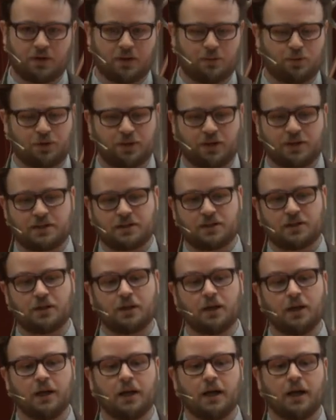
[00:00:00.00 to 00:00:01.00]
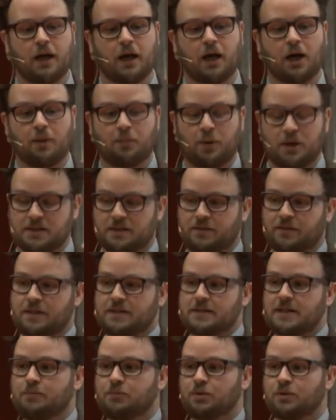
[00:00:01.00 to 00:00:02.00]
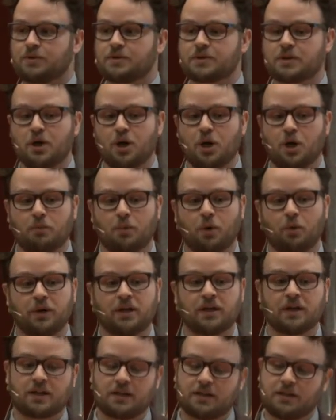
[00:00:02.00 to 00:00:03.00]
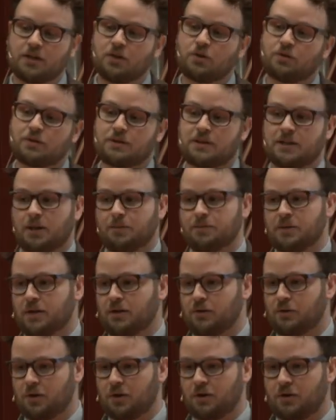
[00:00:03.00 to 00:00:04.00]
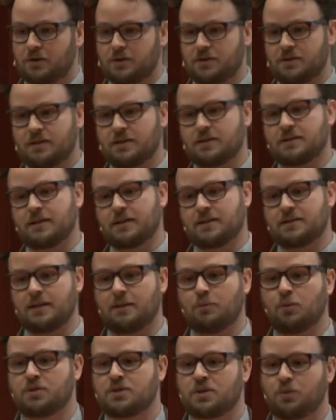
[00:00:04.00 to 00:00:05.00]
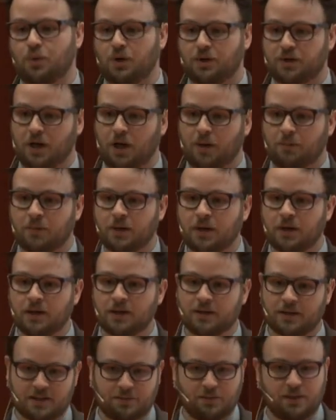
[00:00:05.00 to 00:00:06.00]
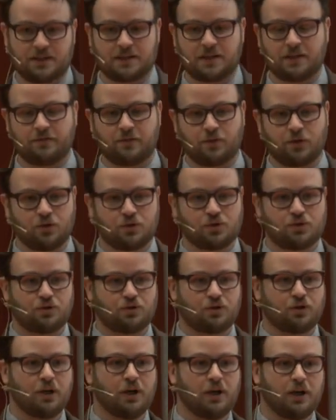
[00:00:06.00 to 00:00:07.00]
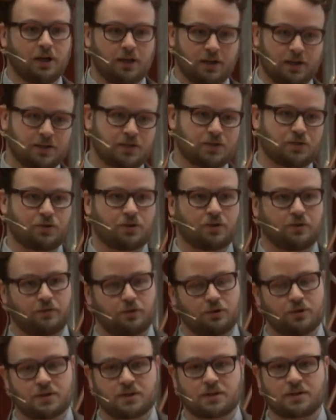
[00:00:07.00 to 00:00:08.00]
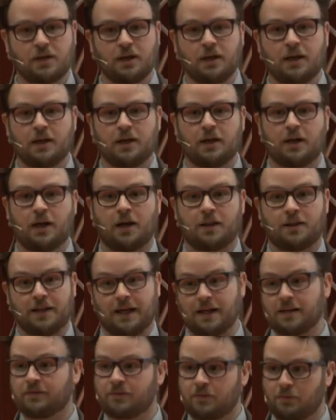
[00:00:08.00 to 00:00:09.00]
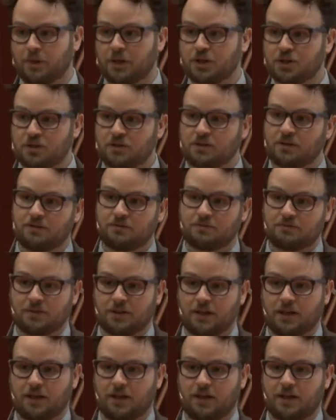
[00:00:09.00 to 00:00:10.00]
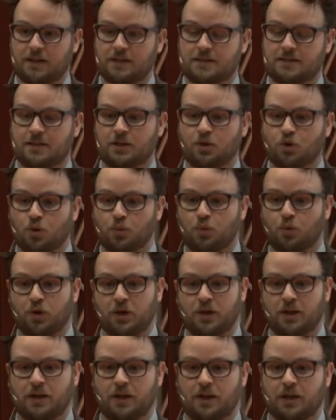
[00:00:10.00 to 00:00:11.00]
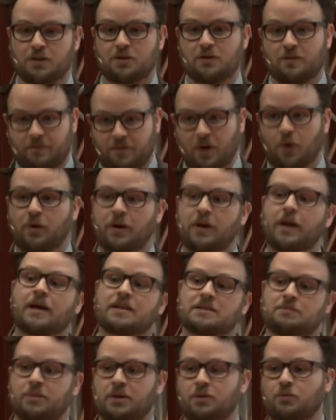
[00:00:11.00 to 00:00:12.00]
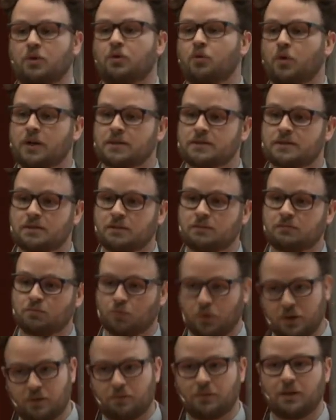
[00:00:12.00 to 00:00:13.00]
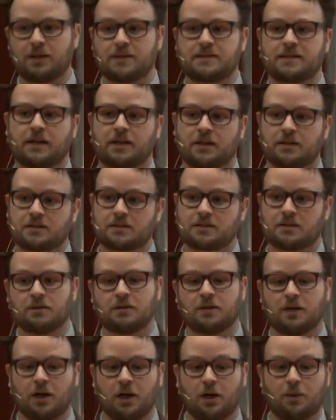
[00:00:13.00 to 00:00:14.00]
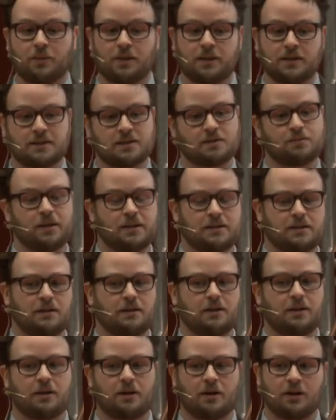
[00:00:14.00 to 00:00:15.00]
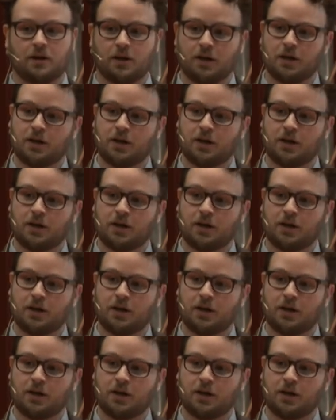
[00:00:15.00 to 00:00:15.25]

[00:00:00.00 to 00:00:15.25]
couple dozen positive examples, but we can continuously update our statistics tables in real time. This means that if a user clicks or converts, that information is incorporated into the very next bid request within milliseconds. And this is basically the